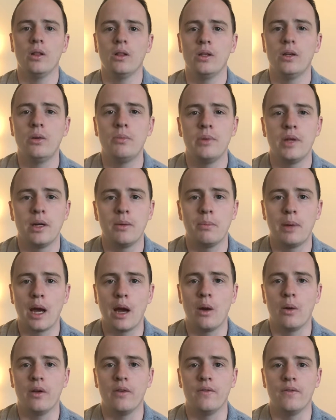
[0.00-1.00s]
a little bit
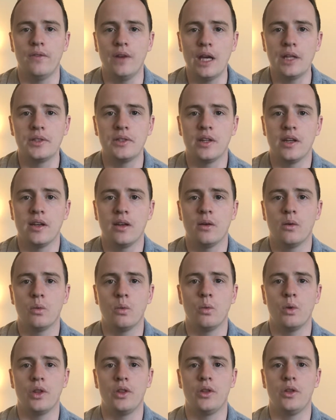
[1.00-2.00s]
about investing
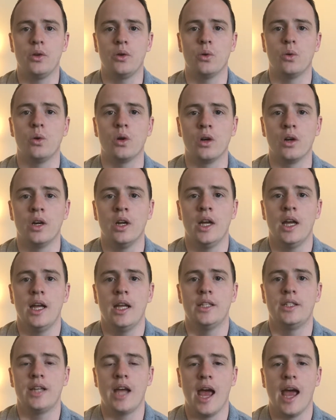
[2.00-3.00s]
with your
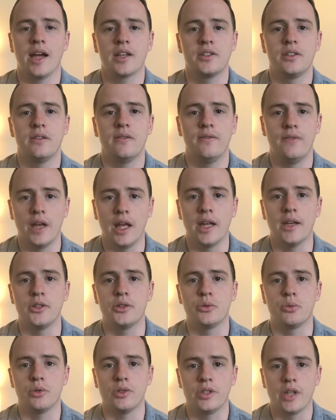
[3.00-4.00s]

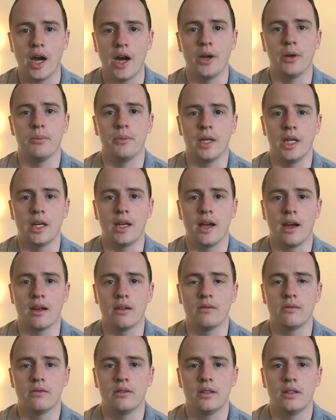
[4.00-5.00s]
tax-advantaged retirement
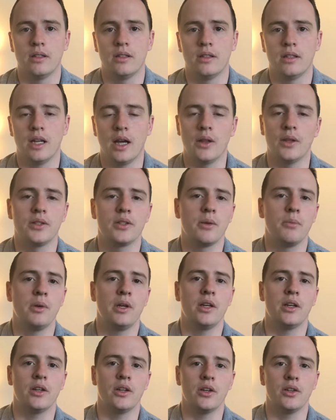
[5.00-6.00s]
account. Now, this could
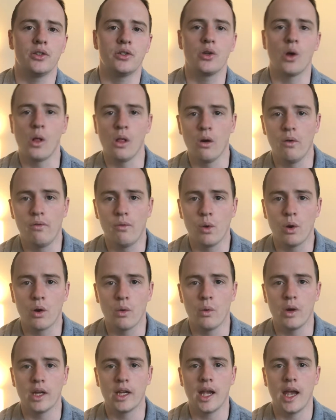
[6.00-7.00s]
be a solo
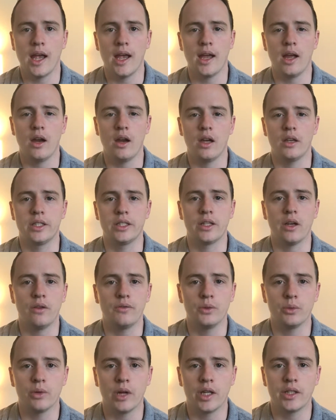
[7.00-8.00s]
401k, a
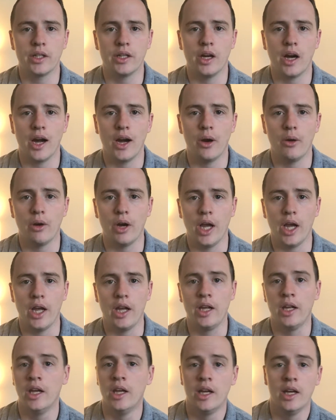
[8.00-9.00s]
self-directed
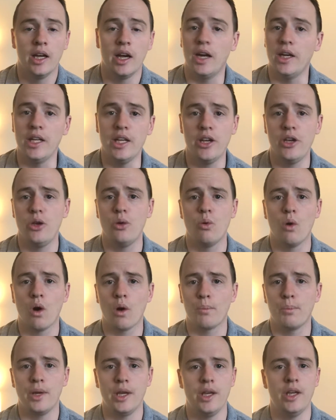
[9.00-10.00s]
IRA, an
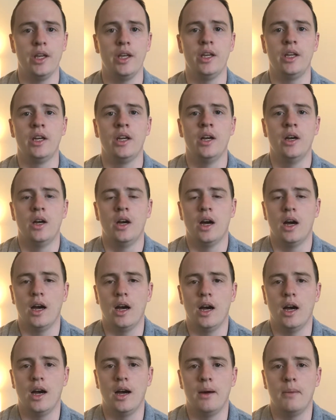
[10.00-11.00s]
EQRP,
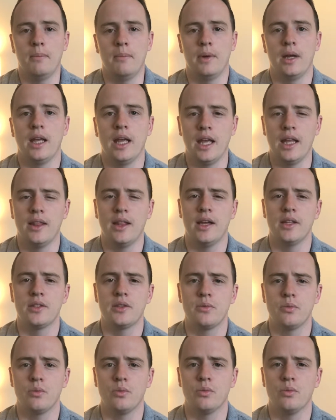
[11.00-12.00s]
and
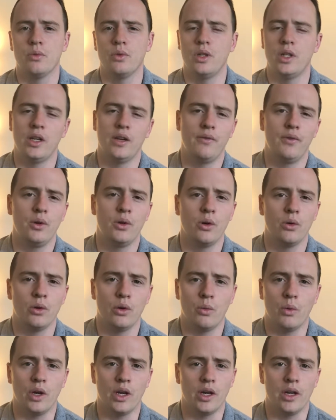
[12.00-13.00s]
if you don't know
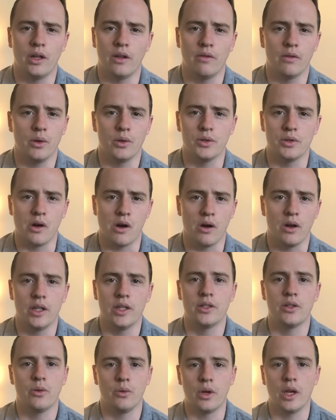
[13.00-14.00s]
what any of those are,
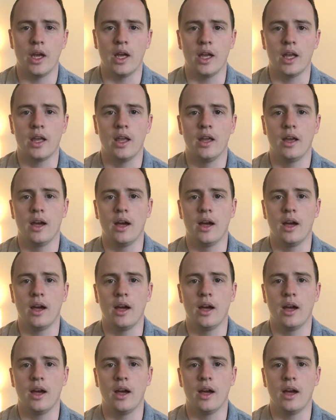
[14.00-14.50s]
that's okay.